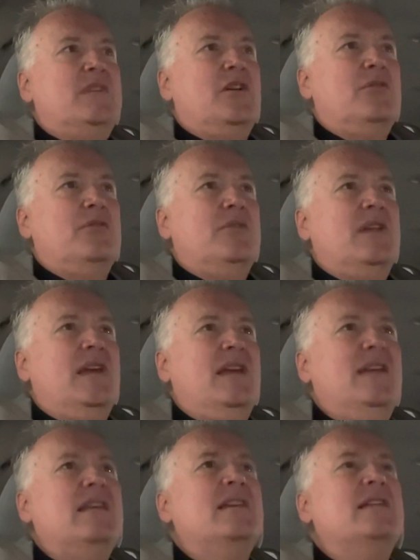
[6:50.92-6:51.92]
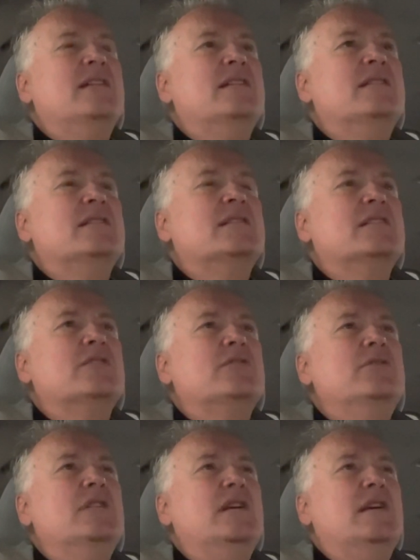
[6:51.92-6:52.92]
Okay.
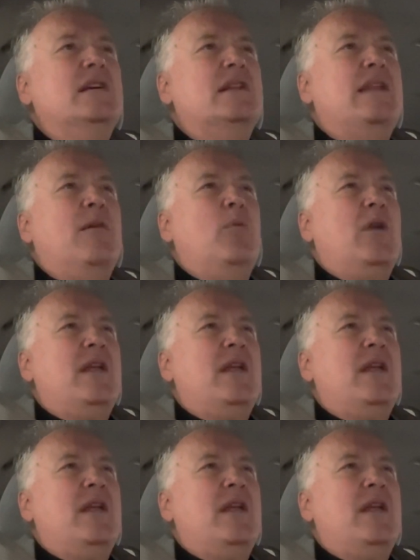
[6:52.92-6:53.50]
So now